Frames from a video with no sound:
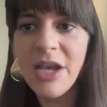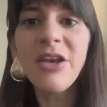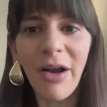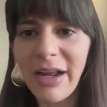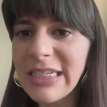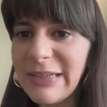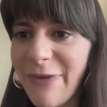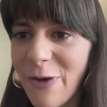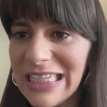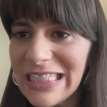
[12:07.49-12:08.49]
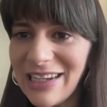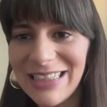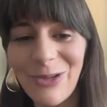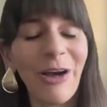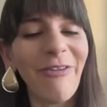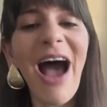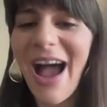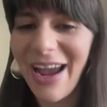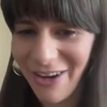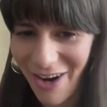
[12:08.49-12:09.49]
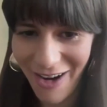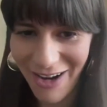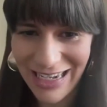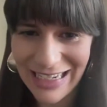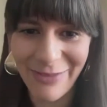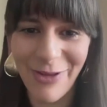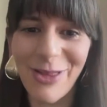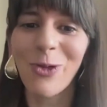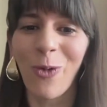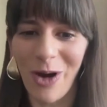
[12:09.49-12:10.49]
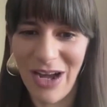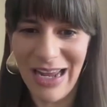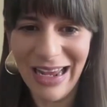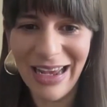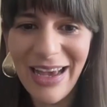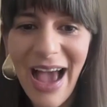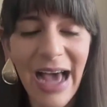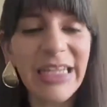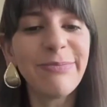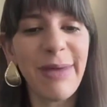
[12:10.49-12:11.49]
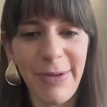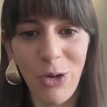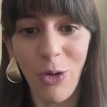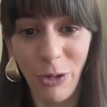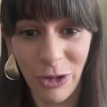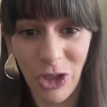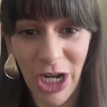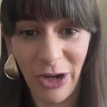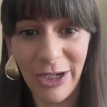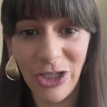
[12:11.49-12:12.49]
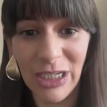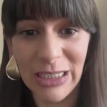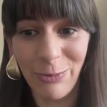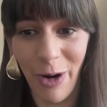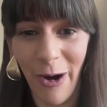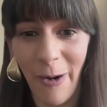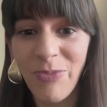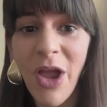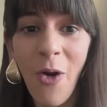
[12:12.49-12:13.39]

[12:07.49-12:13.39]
not as focused on sort of hierarchies of authority as maybe older generations were,